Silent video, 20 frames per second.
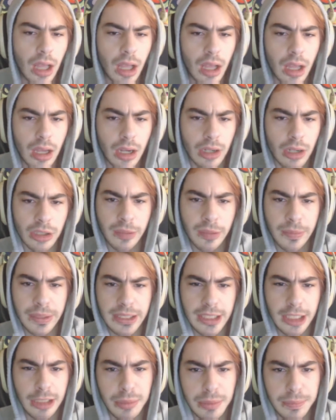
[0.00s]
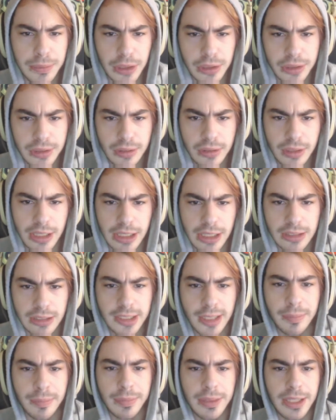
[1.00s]
are going to be deeply personal, and
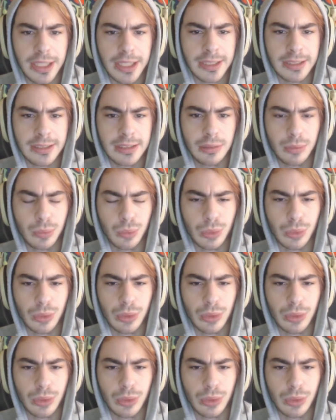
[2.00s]
some things